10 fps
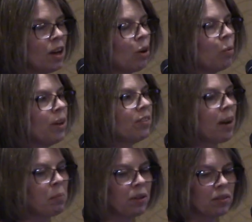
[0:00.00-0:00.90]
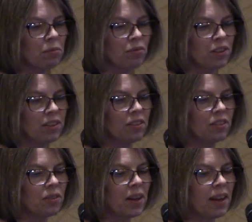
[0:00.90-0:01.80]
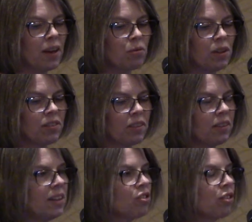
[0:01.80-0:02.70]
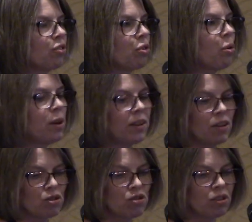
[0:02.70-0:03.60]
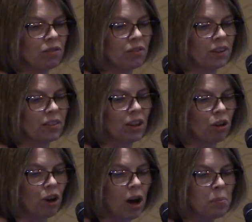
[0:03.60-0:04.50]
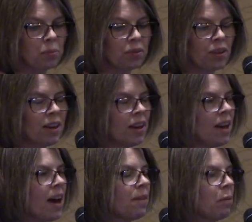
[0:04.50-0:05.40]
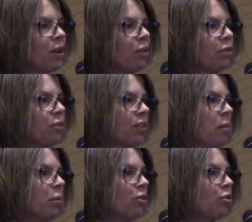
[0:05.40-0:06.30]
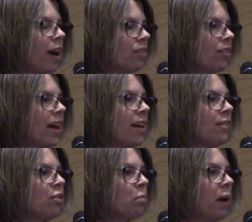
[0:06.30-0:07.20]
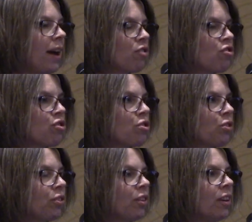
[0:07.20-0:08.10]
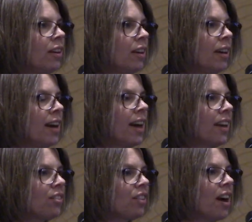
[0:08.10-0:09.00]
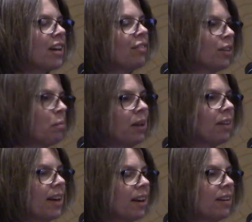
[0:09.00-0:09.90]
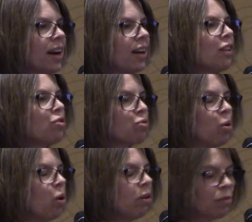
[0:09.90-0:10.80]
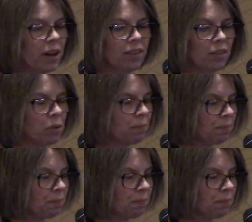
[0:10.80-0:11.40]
We sampled some fields that had recently just grown nitrogen-fixing crops. And then we also sampled grasslands or pastures, I guess kind of a little bit like a control, right? So